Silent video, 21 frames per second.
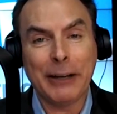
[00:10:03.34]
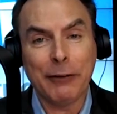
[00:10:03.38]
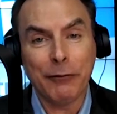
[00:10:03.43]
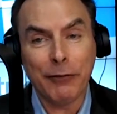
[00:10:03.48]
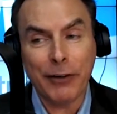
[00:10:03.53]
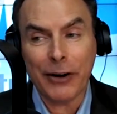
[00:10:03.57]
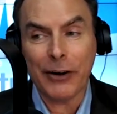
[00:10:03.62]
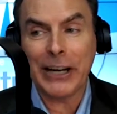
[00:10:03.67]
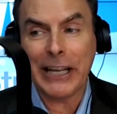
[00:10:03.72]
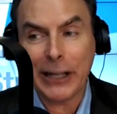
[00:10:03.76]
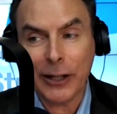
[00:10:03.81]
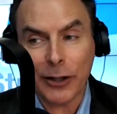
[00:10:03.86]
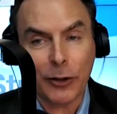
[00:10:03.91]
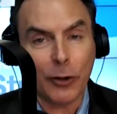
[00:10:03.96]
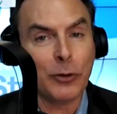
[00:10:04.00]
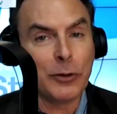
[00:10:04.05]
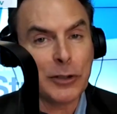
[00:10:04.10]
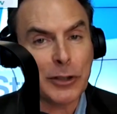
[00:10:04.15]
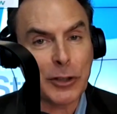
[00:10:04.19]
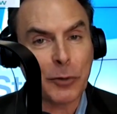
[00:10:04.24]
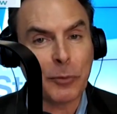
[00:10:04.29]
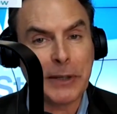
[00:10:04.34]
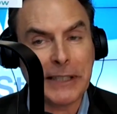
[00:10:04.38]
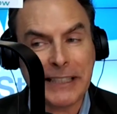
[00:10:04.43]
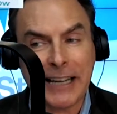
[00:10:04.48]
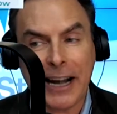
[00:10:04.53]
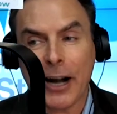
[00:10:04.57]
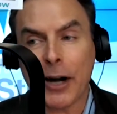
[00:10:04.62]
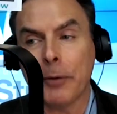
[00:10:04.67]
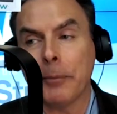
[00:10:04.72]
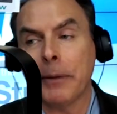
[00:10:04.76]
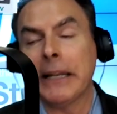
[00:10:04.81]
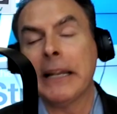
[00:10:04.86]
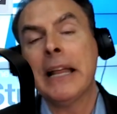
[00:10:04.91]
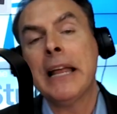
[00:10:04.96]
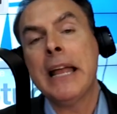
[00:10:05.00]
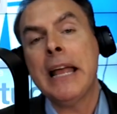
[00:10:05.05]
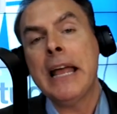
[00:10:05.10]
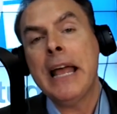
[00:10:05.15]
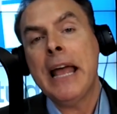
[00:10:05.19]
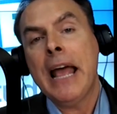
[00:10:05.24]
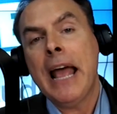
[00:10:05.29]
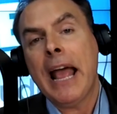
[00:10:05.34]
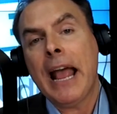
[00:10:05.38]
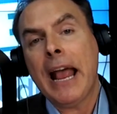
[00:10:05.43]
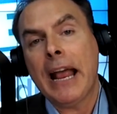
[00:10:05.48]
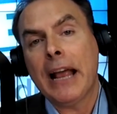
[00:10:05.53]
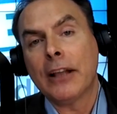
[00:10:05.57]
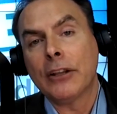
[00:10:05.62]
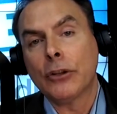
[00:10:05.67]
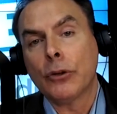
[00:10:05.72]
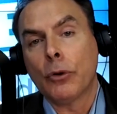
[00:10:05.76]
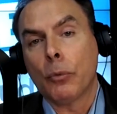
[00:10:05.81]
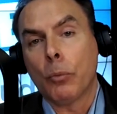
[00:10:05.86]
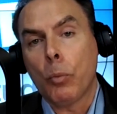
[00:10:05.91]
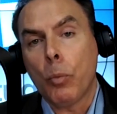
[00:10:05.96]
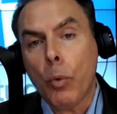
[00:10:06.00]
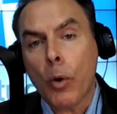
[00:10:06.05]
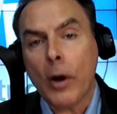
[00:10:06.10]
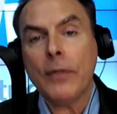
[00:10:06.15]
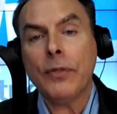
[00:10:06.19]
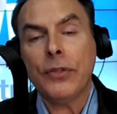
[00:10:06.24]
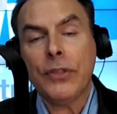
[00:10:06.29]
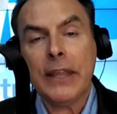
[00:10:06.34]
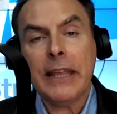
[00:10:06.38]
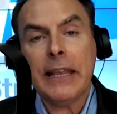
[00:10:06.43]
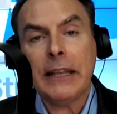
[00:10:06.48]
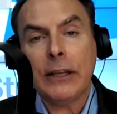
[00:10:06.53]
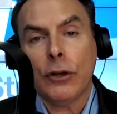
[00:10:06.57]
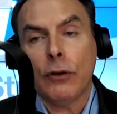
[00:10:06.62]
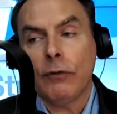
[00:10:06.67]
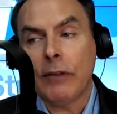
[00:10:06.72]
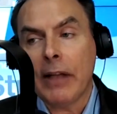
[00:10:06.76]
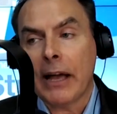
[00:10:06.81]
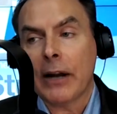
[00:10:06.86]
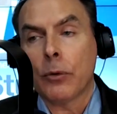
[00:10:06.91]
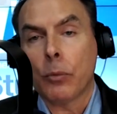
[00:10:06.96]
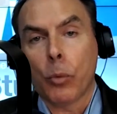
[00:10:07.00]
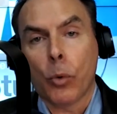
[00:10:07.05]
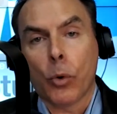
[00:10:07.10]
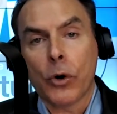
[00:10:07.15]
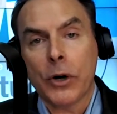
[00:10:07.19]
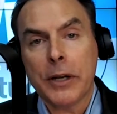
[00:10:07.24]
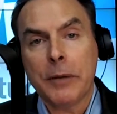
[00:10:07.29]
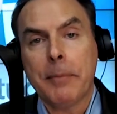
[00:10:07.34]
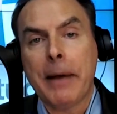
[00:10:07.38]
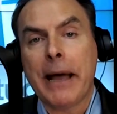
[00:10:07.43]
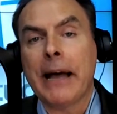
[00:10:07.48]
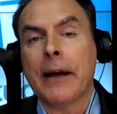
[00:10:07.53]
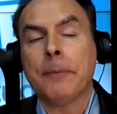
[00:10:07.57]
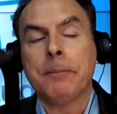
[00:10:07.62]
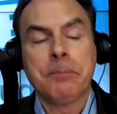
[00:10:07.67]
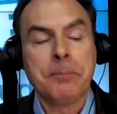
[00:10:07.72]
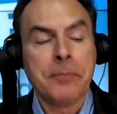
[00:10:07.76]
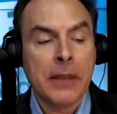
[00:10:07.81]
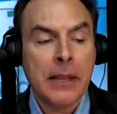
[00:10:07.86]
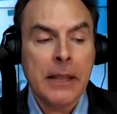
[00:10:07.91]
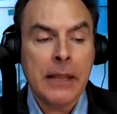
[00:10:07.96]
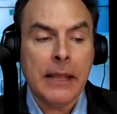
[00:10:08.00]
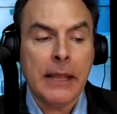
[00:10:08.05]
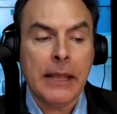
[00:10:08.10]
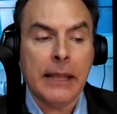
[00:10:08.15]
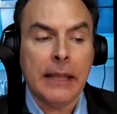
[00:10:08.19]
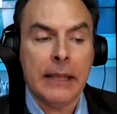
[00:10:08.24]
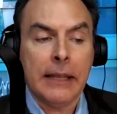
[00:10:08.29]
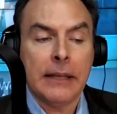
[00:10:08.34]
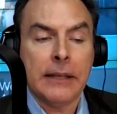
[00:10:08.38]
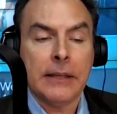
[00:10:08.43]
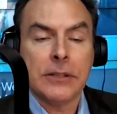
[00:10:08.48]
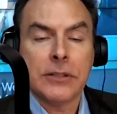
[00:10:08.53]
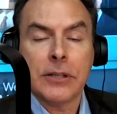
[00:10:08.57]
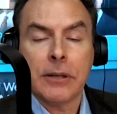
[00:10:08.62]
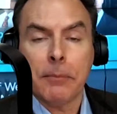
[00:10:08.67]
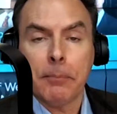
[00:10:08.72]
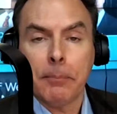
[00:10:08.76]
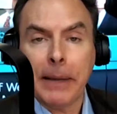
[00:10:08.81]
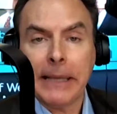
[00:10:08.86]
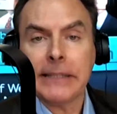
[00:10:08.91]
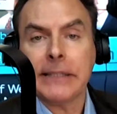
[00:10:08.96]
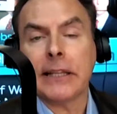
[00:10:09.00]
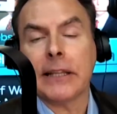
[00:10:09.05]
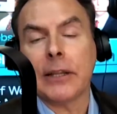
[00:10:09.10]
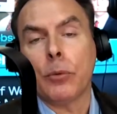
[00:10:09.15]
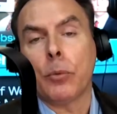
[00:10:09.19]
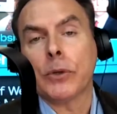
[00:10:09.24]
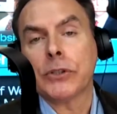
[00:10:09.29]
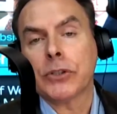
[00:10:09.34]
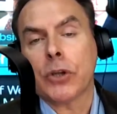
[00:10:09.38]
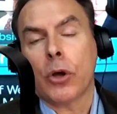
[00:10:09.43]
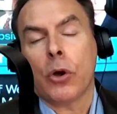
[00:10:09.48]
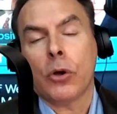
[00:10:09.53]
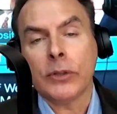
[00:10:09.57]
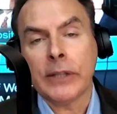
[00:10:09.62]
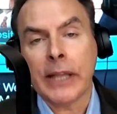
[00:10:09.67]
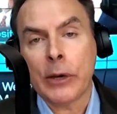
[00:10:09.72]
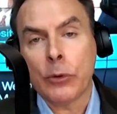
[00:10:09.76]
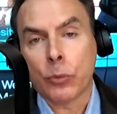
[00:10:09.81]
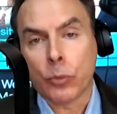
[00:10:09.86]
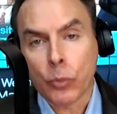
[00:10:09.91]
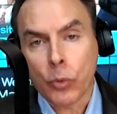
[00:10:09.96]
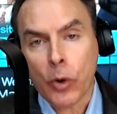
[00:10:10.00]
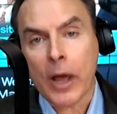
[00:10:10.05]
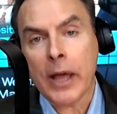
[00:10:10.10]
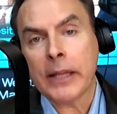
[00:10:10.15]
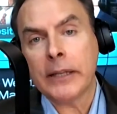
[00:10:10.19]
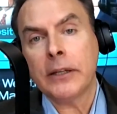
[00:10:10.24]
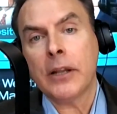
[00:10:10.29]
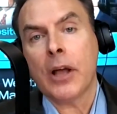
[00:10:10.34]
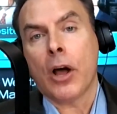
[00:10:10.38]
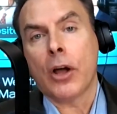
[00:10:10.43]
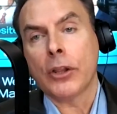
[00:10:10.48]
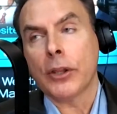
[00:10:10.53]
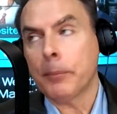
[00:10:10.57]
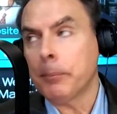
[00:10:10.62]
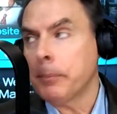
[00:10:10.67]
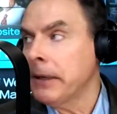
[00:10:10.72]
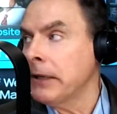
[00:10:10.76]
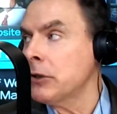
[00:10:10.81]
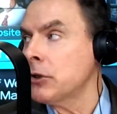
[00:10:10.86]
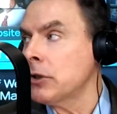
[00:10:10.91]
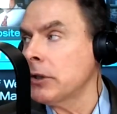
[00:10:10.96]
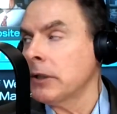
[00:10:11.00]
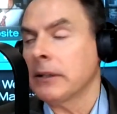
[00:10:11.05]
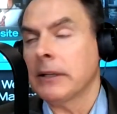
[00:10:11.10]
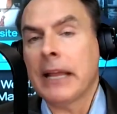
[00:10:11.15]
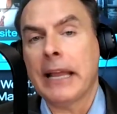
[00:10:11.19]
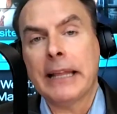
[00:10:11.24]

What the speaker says: very close to retirement. And the one thing you've got to worry about is basically what's called a run on the pension.